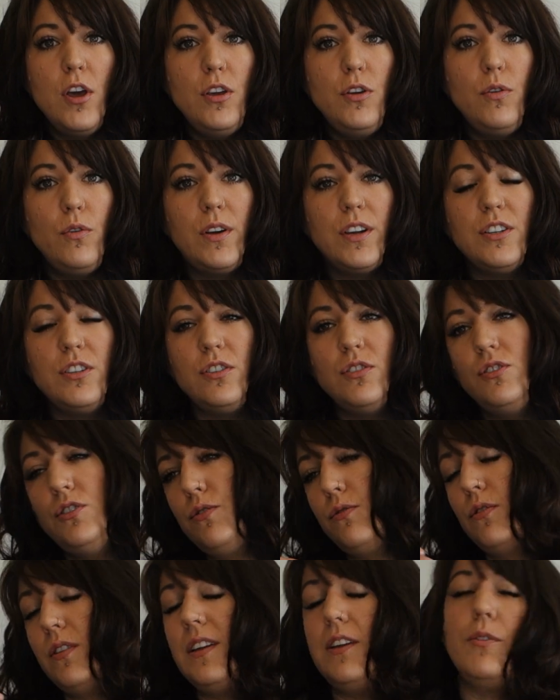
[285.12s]
you can
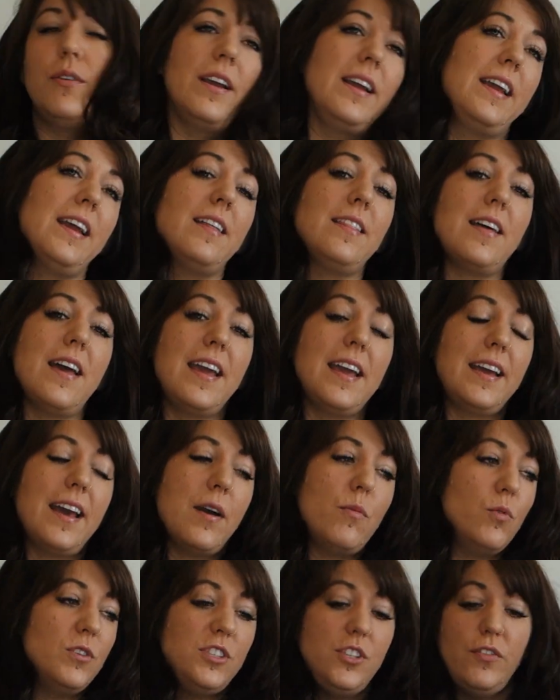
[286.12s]
get like,
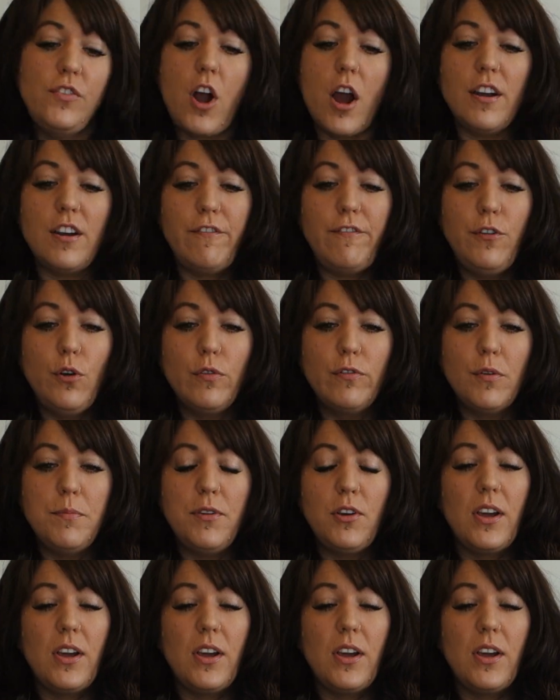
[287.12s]
once you've gotten a few of them,